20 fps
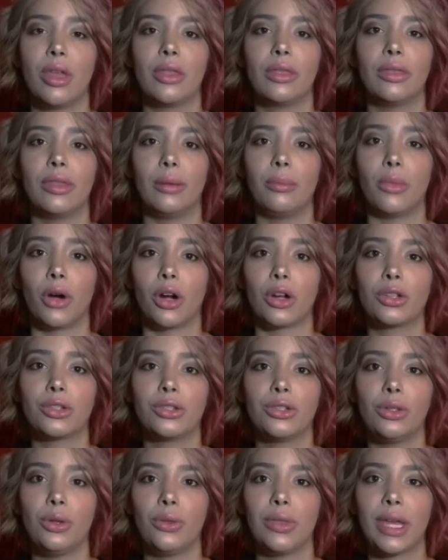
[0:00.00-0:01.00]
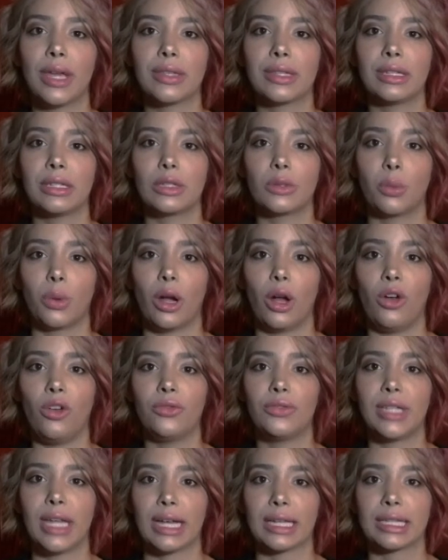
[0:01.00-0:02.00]
the March 2012
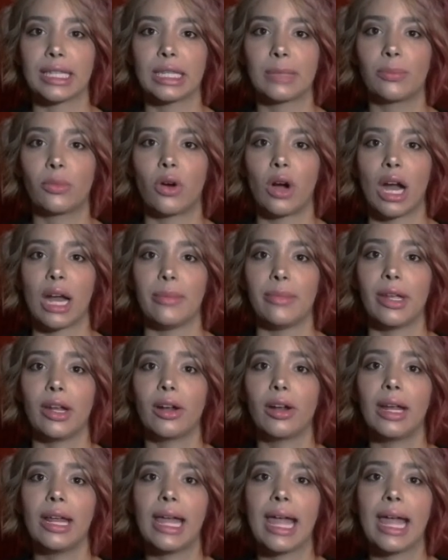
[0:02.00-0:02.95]
Texas primary